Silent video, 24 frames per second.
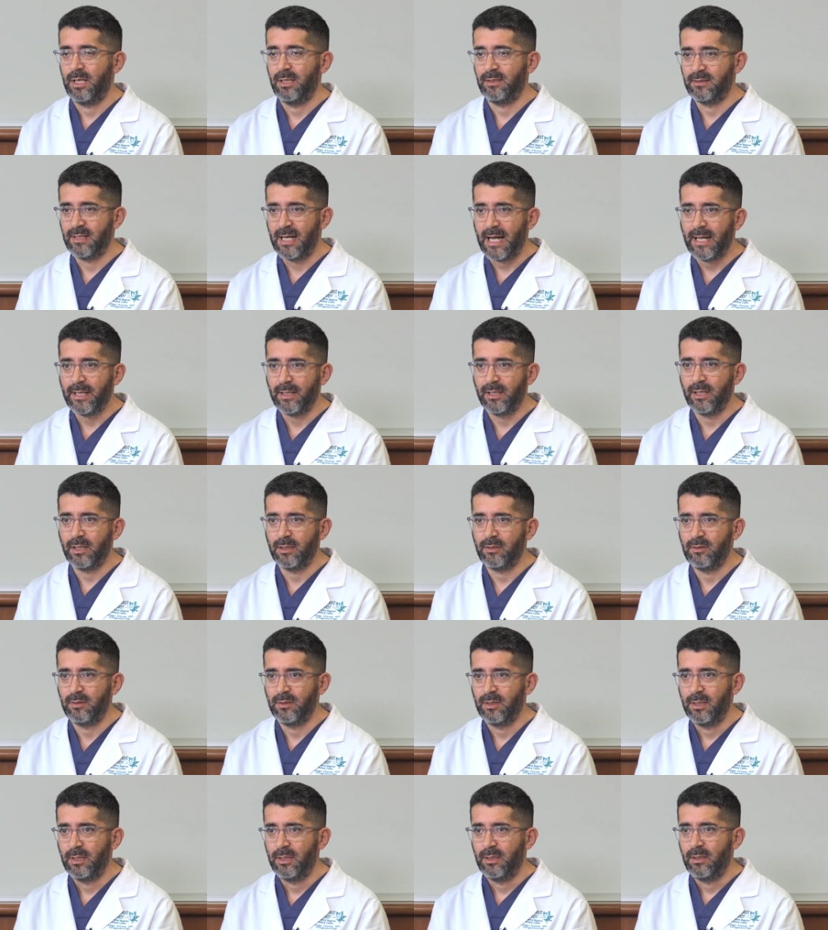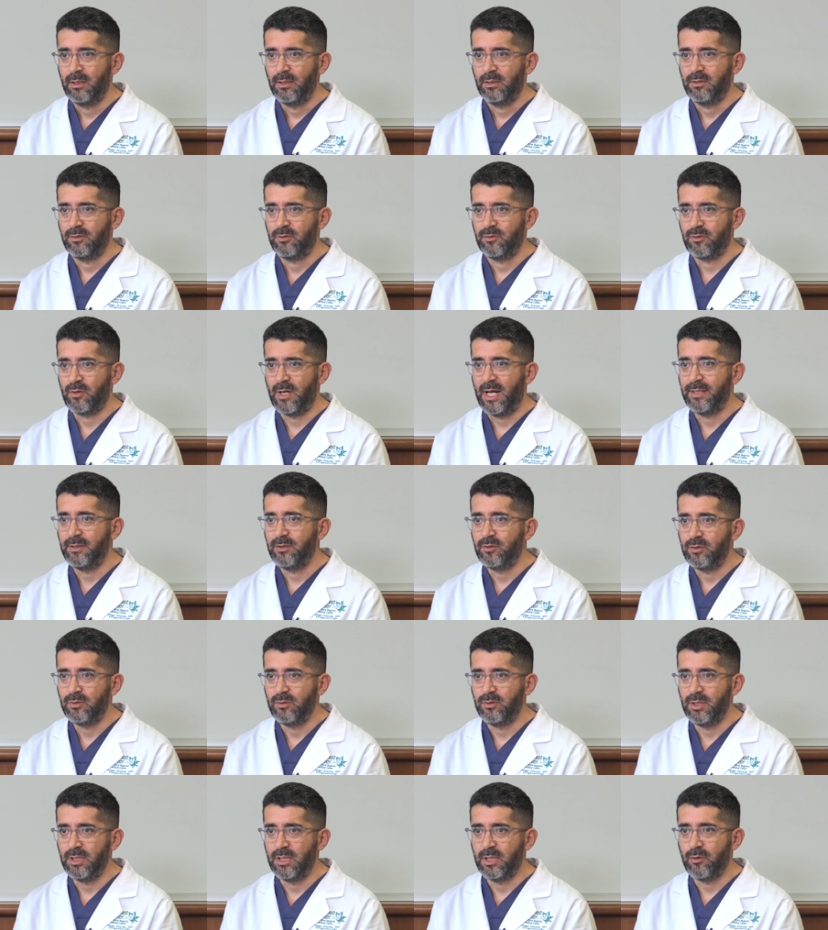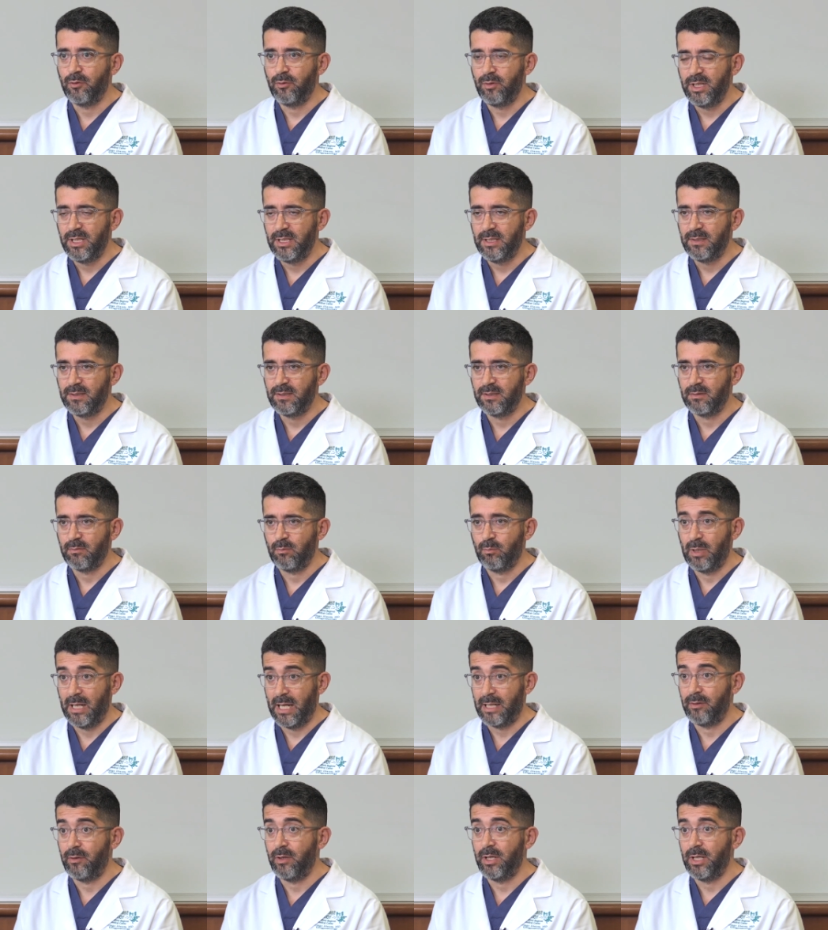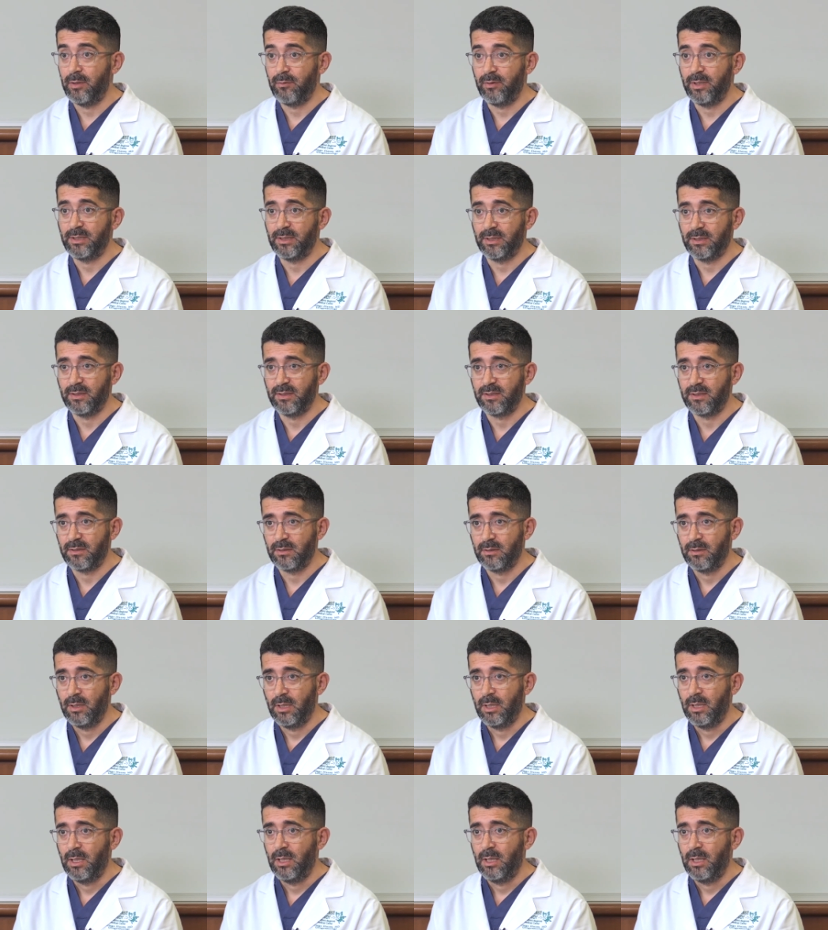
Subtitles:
diet, trying to decrease bladder irritants.